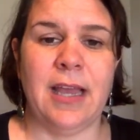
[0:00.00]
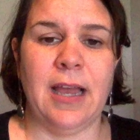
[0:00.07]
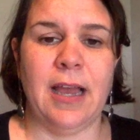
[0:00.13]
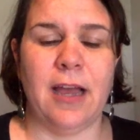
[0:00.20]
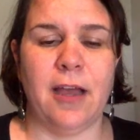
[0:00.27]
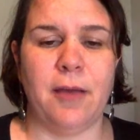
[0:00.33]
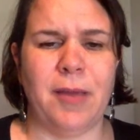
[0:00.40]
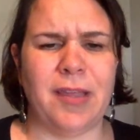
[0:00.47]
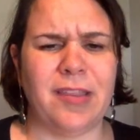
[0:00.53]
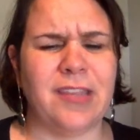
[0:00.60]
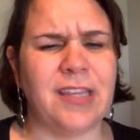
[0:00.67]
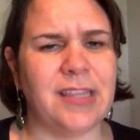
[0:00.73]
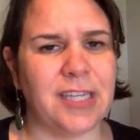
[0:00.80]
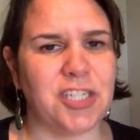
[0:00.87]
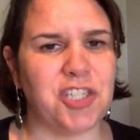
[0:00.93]
I
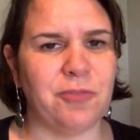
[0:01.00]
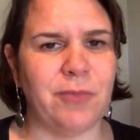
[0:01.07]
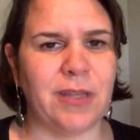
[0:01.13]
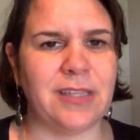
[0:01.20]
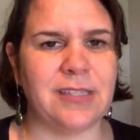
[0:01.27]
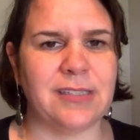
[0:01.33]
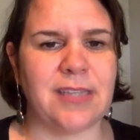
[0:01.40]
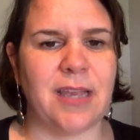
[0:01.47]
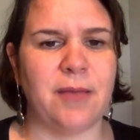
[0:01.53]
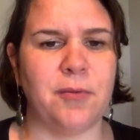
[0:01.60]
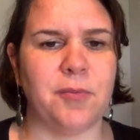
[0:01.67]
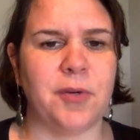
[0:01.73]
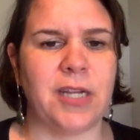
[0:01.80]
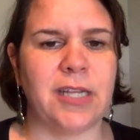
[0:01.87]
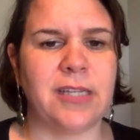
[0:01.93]
think that should make the
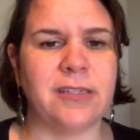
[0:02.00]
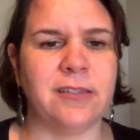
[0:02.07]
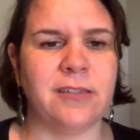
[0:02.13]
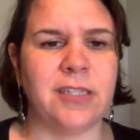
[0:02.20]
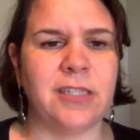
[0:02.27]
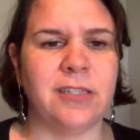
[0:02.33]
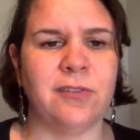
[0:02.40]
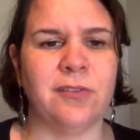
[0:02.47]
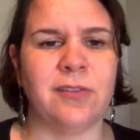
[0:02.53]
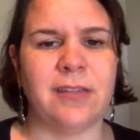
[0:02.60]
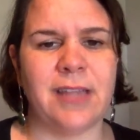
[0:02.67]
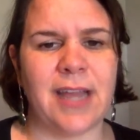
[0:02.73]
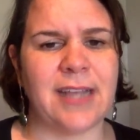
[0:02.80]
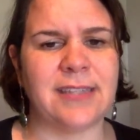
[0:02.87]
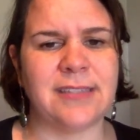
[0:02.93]
assignment pretty clear to you. The
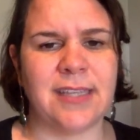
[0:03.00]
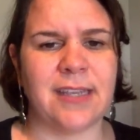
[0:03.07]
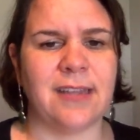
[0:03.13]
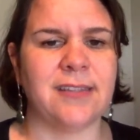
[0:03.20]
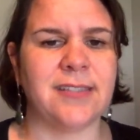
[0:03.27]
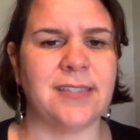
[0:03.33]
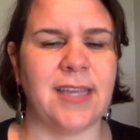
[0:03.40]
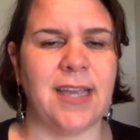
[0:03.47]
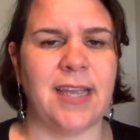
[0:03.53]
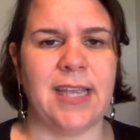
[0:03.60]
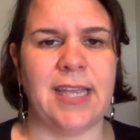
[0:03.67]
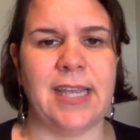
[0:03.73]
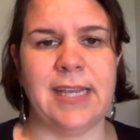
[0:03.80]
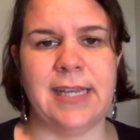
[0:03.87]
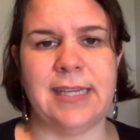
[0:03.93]
last thing I'll
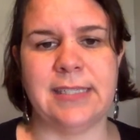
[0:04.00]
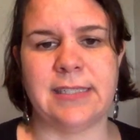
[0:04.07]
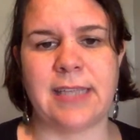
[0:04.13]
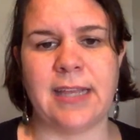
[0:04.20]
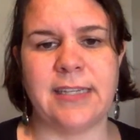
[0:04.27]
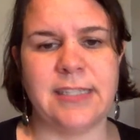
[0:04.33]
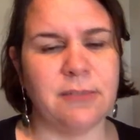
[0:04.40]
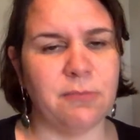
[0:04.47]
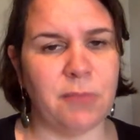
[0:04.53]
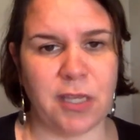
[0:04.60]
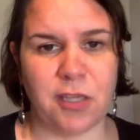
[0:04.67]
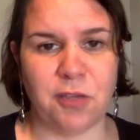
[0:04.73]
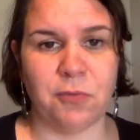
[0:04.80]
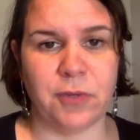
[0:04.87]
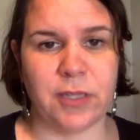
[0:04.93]
say is I didn't
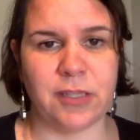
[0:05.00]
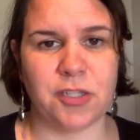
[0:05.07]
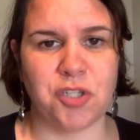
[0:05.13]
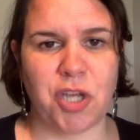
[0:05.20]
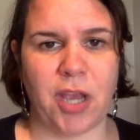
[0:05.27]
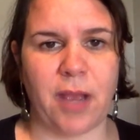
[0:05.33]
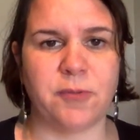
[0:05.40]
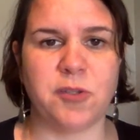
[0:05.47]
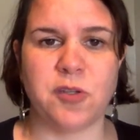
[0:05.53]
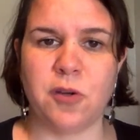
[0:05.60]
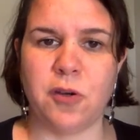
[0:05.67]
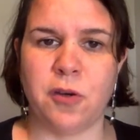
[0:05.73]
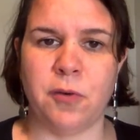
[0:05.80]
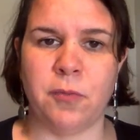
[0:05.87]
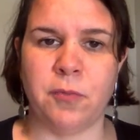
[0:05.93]
make you read the
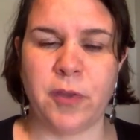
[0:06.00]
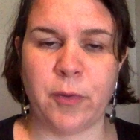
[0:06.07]
chapter.